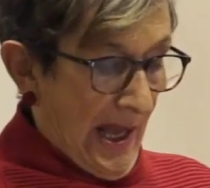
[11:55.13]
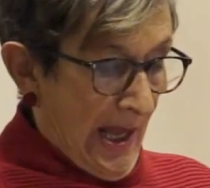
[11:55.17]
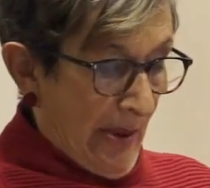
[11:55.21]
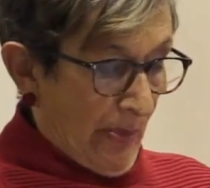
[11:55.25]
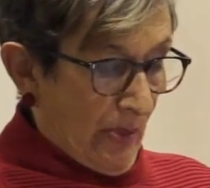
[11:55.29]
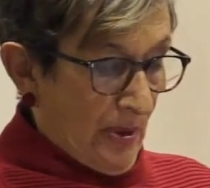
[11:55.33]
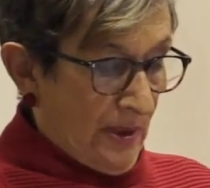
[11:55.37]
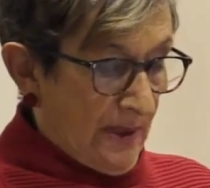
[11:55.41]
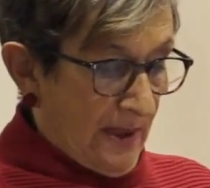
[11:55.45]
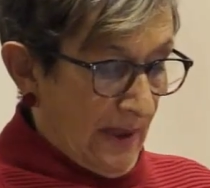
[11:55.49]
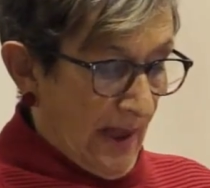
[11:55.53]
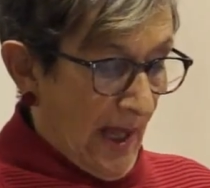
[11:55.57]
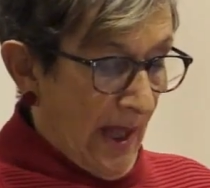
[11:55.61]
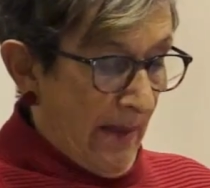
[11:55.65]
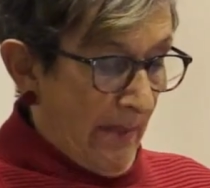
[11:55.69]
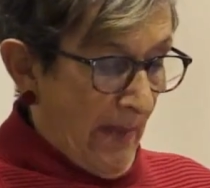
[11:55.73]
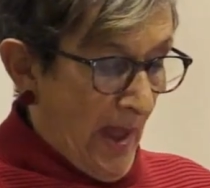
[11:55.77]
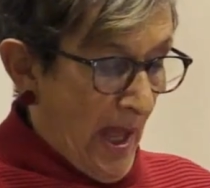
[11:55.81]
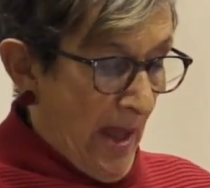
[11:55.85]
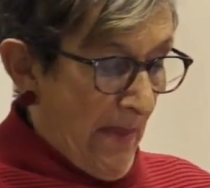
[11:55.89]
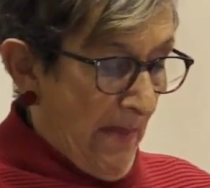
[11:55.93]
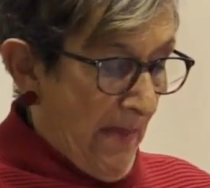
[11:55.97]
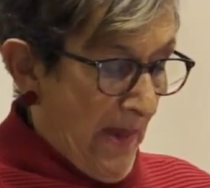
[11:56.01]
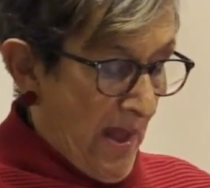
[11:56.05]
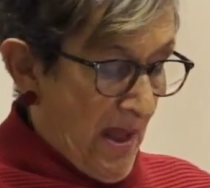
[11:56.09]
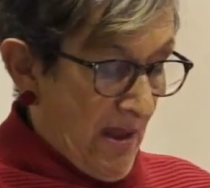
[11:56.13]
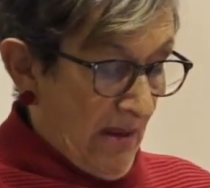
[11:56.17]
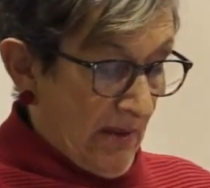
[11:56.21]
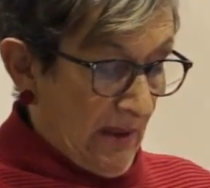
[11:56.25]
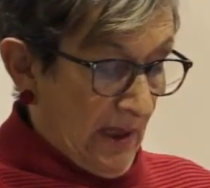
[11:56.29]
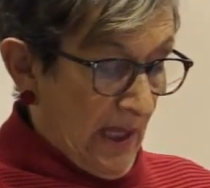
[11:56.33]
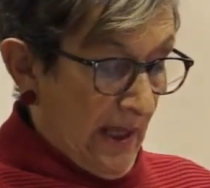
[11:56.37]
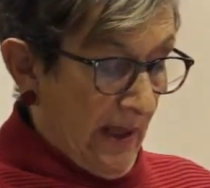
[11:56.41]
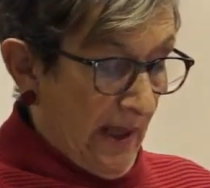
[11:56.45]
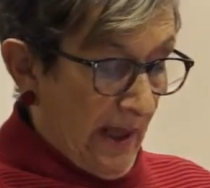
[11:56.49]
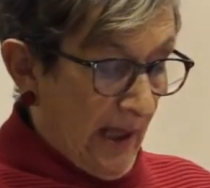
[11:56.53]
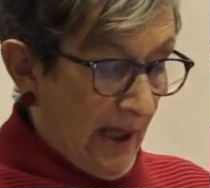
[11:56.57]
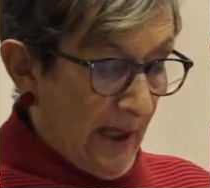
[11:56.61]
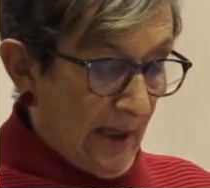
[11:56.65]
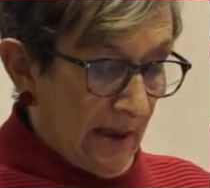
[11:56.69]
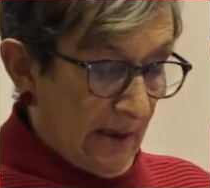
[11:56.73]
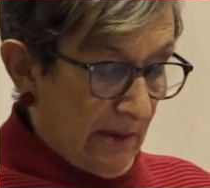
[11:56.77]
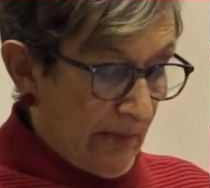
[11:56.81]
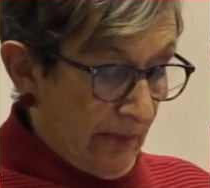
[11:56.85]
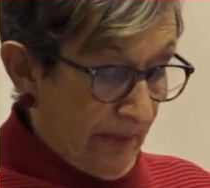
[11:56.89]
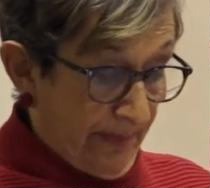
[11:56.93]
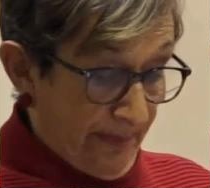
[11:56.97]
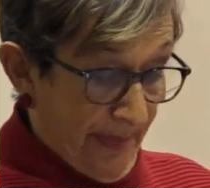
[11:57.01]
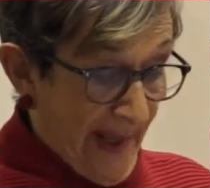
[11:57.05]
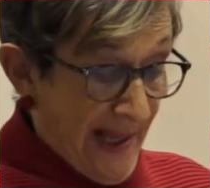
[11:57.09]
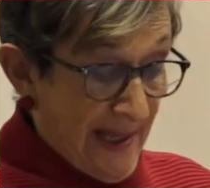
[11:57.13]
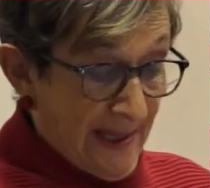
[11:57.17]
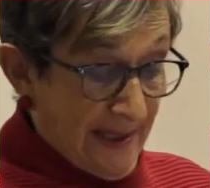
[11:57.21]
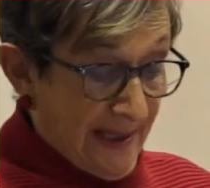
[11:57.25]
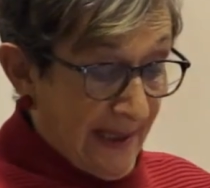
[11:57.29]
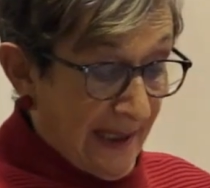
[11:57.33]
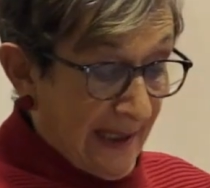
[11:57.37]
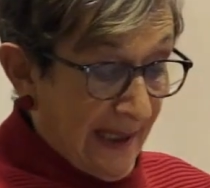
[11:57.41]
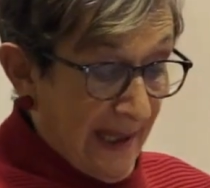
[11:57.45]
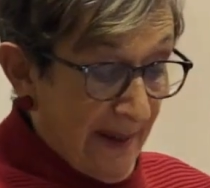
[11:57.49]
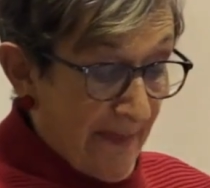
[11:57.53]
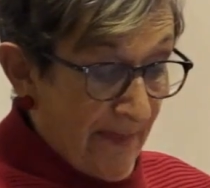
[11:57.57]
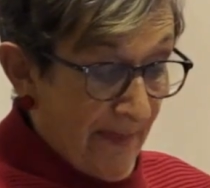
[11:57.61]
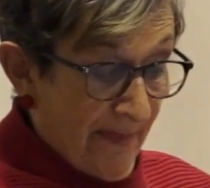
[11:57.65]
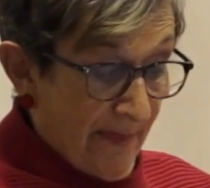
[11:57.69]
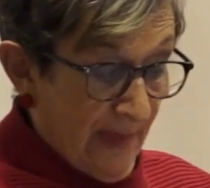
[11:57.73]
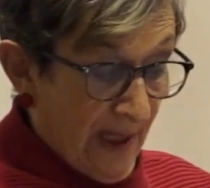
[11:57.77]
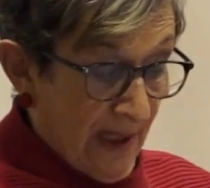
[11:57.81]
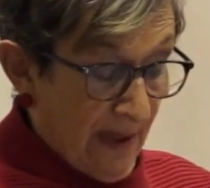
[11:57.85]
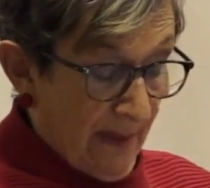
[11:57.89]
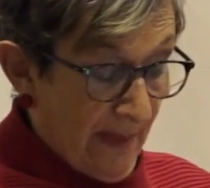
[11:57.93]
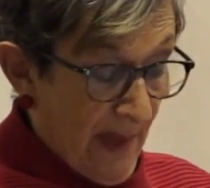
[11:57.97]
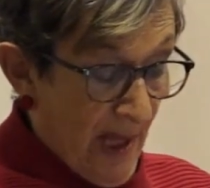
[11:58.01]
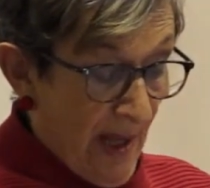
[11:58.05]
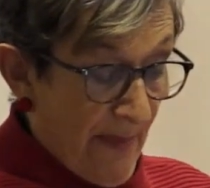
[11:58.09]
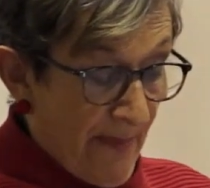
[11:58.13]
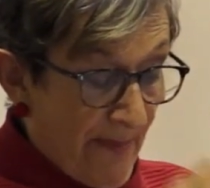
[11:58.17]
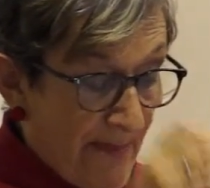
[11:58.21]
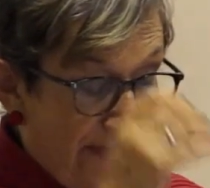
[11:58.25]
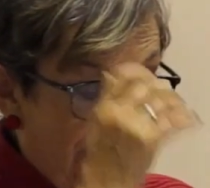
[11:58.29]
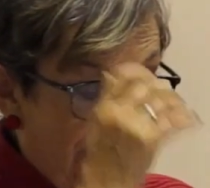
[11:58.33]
it was basically a